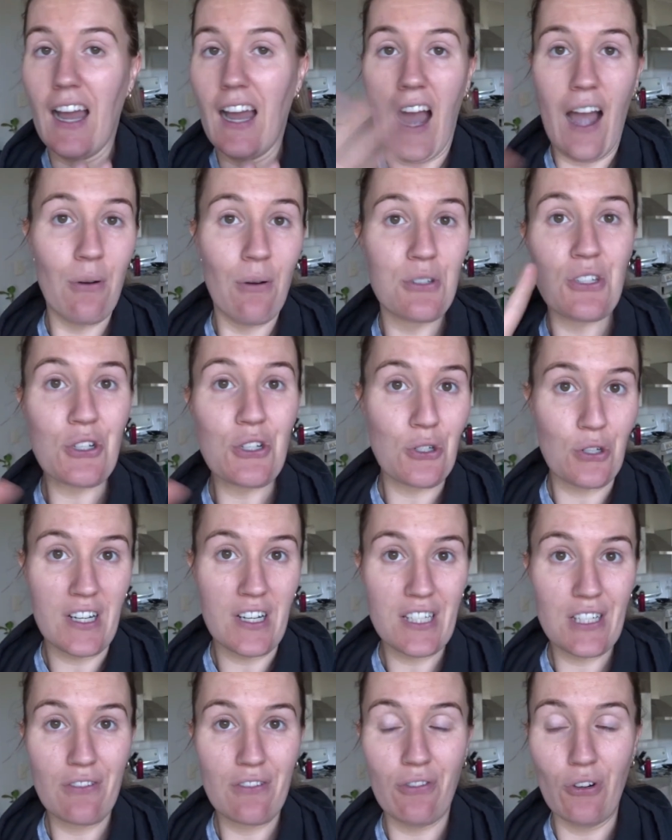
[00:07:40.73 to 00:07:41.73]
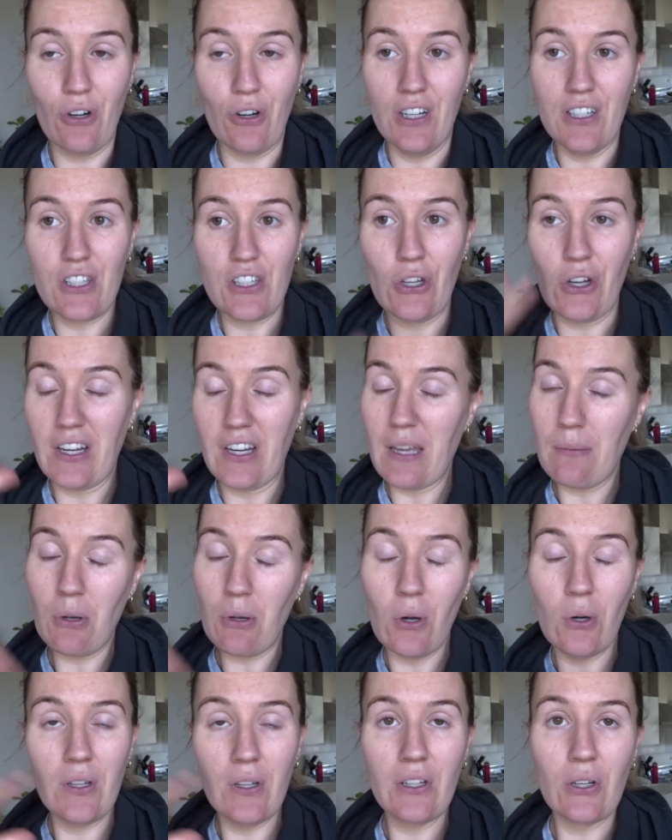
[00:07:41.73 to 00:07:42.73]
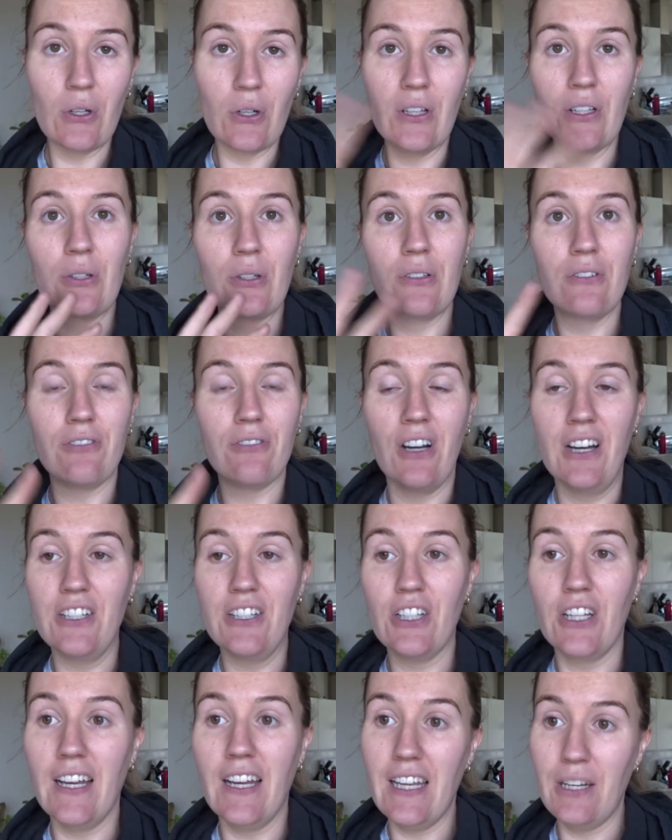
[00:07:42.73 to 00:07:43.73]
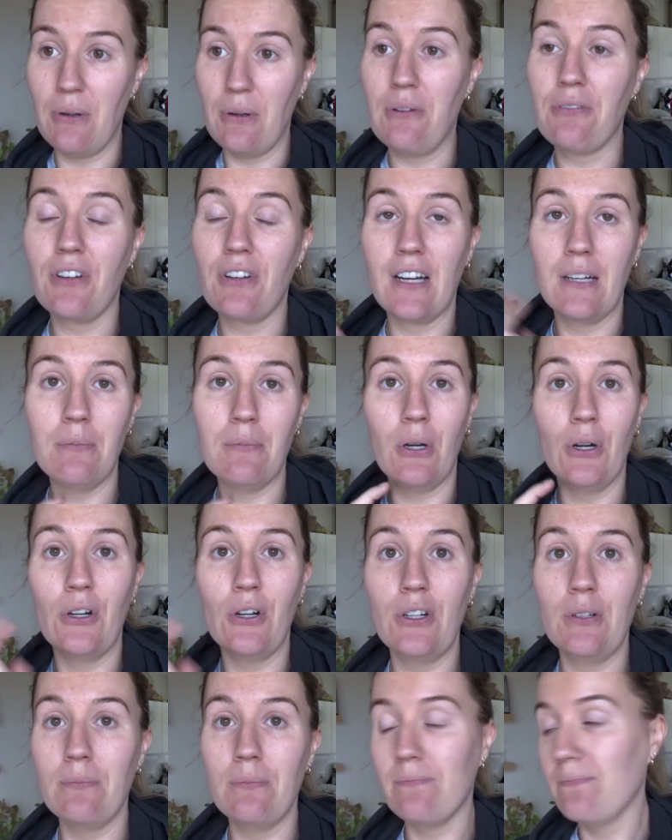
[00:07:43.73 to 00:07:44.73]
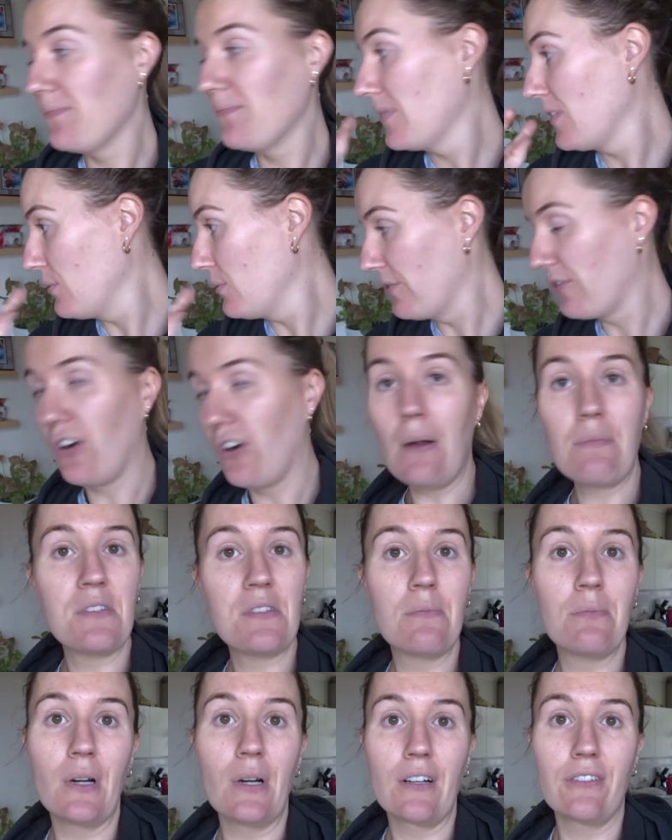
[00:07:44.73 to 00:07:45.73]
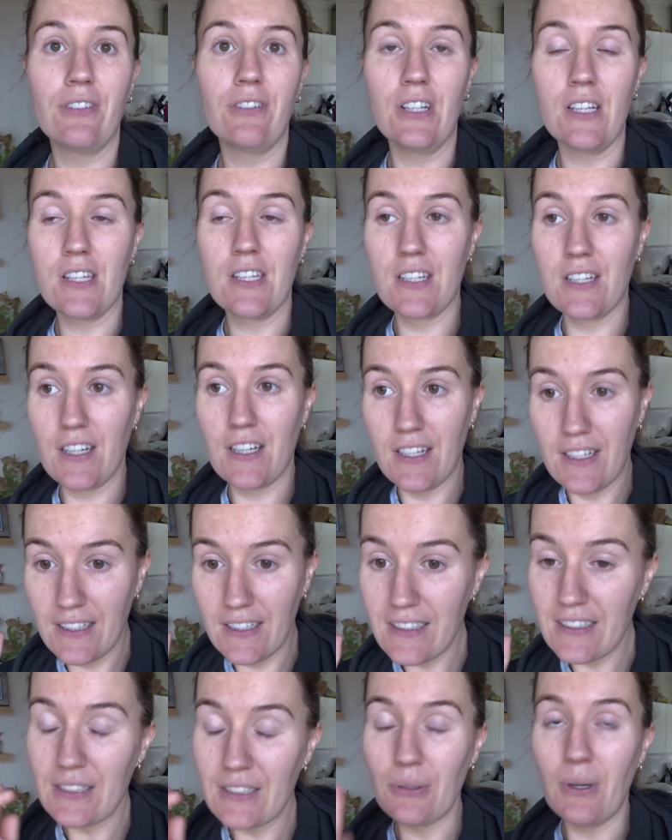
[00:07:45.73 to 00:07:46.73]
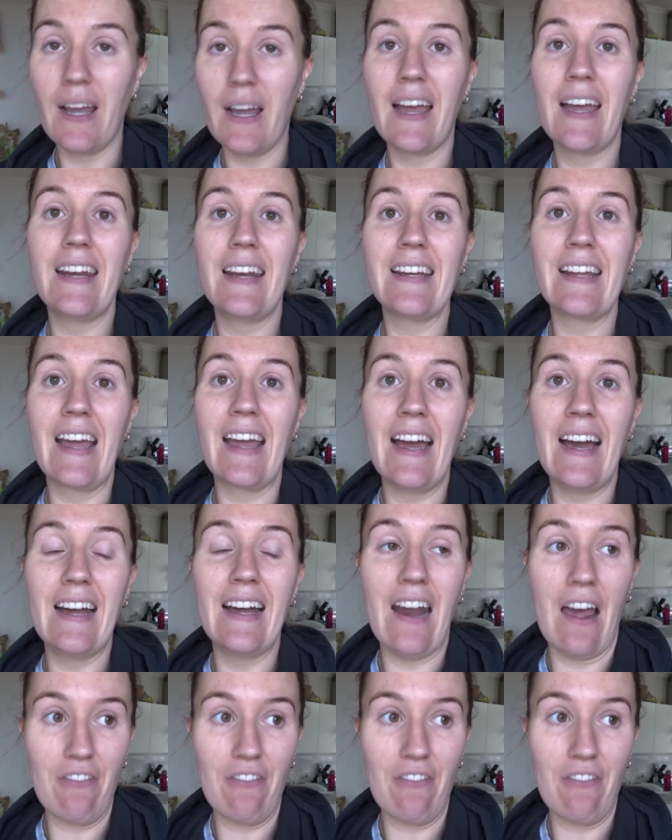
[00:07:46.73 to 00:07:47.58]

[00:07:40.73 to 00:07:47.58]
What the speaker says: I wasn't dressed for it, so I kept calling, couldn't find her. Anyway, we've come home, grabbed some breakfast, we're heading out.